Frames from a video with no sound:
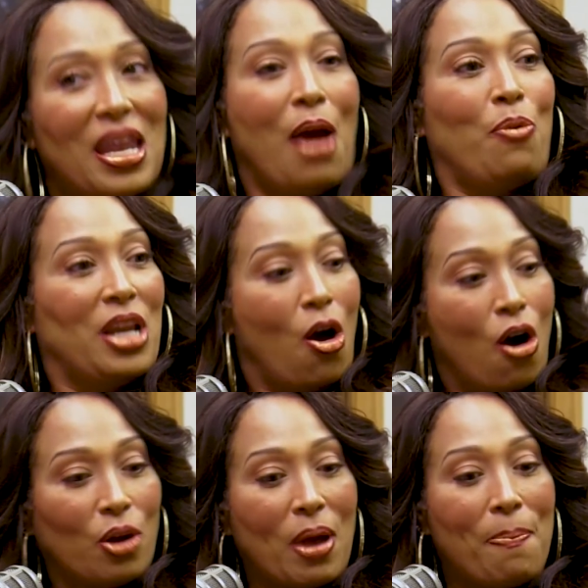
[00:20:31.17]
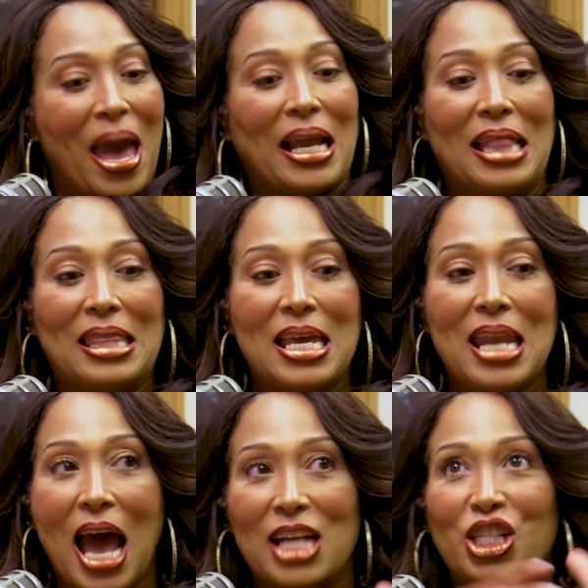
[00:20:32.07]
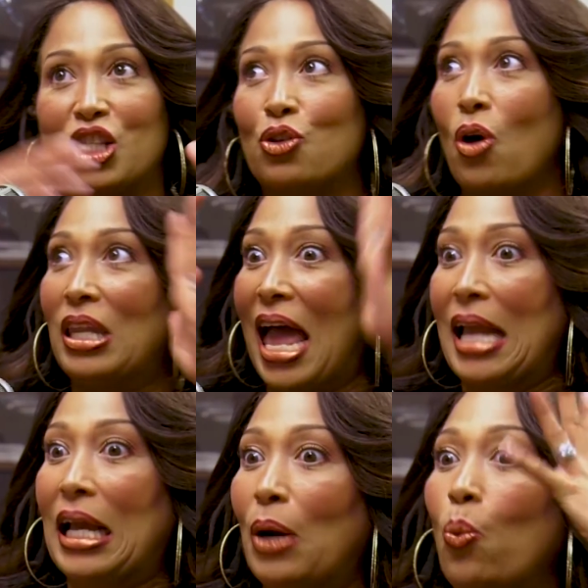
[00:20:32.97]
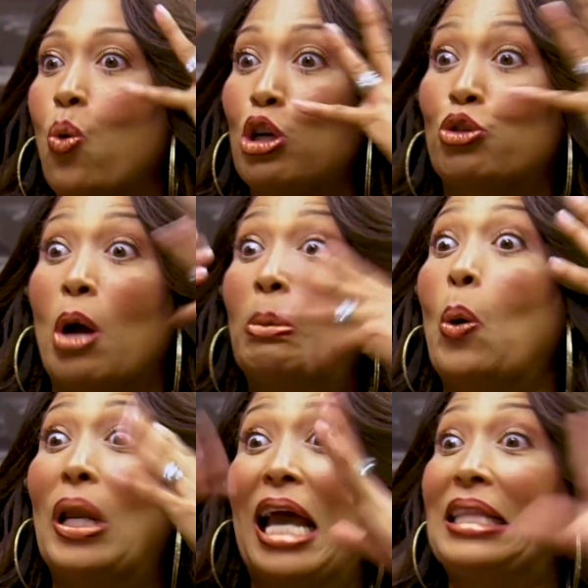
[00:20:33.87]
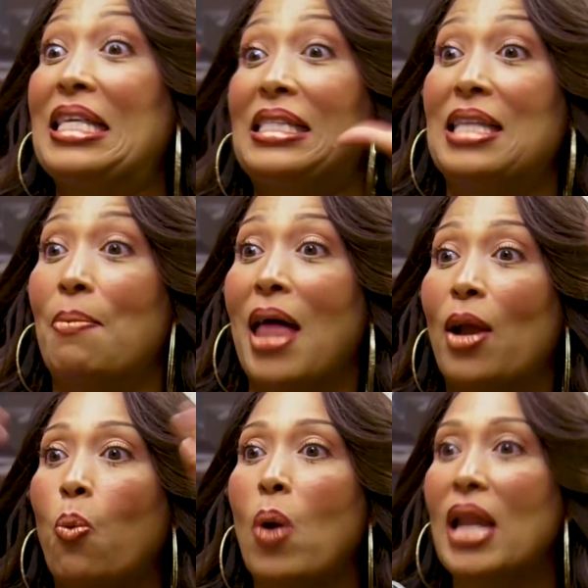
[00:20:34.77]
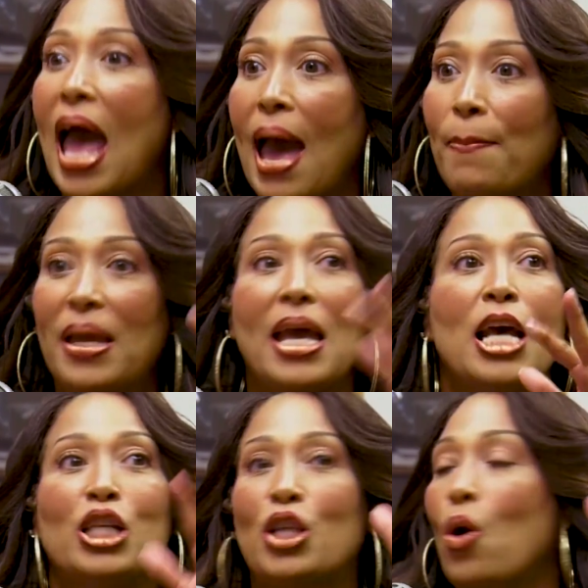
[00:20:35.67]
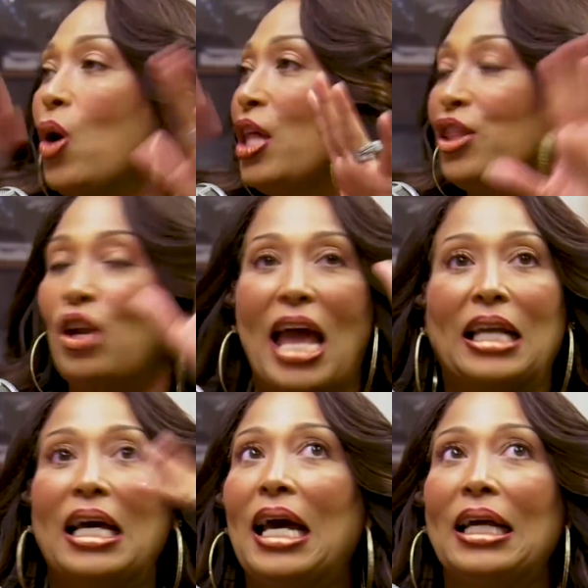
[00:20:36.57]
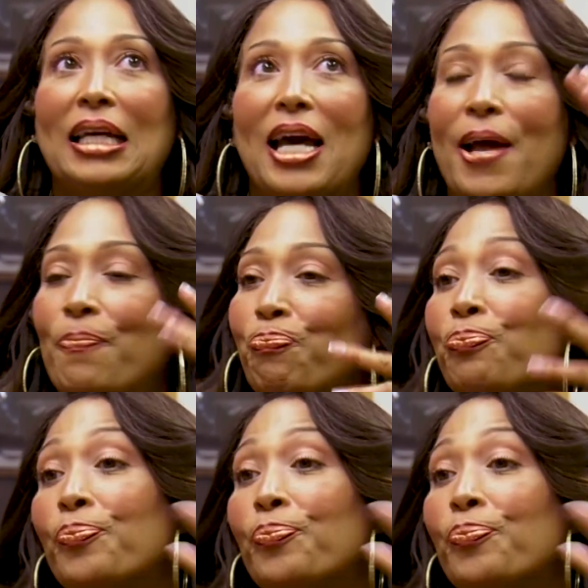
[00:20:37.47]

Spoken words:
And I went all the way back, and then I just saw like wardrobe going like this, and I'm like, what happened? So they're like, cut.